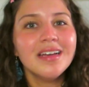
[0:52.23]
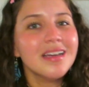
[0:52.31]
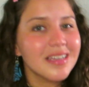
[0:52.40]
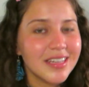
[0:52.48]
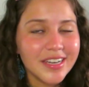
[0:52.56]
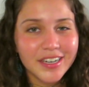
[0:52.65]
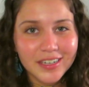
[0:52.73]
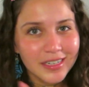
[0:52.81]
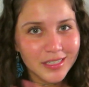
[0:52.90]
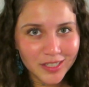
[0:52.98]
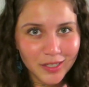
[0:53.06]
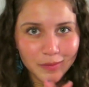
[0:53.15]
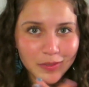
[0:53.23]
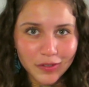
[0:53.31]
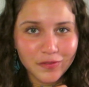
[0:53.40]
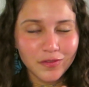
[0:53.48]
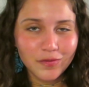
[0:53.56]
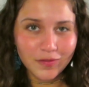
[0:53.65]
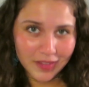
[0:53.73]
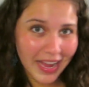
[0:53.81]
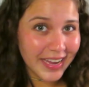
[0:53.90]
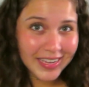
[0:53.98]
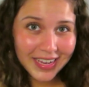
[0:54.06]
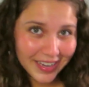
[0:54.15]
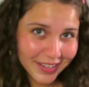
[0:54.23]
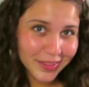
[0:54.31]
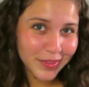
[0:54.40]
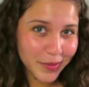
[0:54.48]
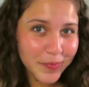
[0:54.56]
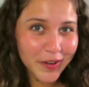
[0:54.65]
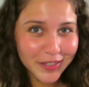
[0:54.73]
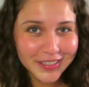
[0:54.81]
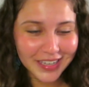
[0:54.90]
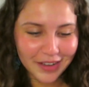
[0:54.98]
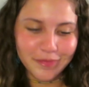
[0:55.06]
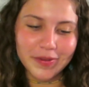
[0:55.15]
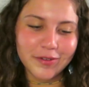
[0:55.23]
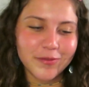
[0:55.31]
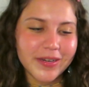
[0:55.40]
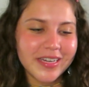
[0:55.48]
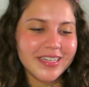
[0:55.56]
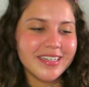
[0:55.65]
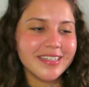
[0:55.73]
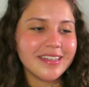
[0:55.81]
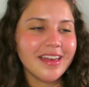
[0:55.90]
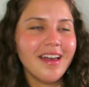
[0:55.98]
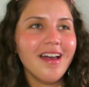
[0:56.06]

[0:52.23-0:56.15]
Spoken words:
year in terms of liking the books I've been reading,